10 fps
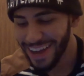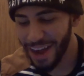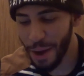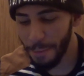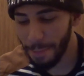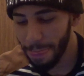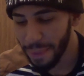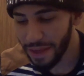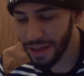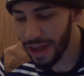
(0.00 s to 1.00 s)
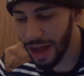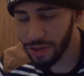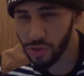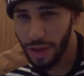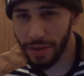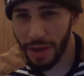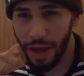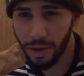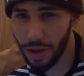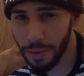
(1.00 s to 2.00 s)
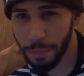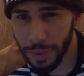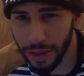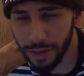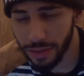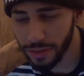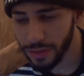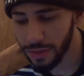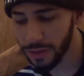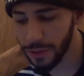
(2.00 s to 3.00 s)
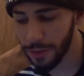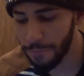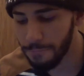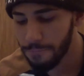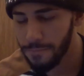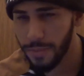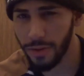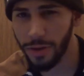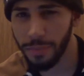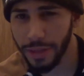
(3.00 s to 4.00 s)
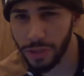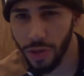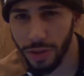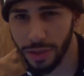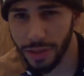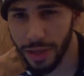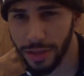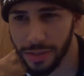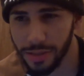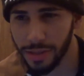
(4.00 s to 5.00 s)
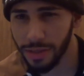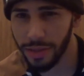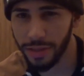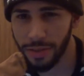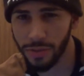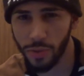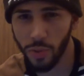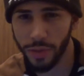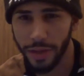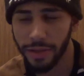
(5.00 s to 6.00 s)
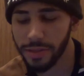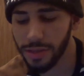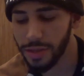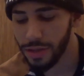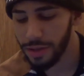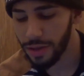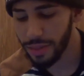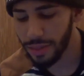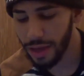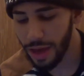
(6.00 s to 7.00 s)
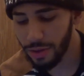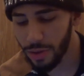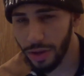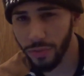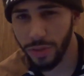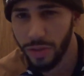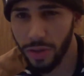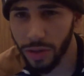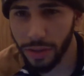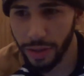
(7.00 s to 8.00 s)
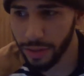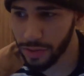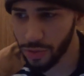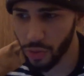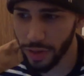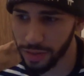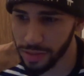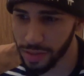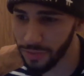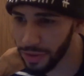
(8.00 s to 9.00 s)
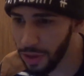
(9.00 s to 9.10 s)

Um, I also I know how to bake. Um, I know how to bake chocolate cakes and like these cool cakes. Other than that, I don't know how to really cook like these crazy stuff.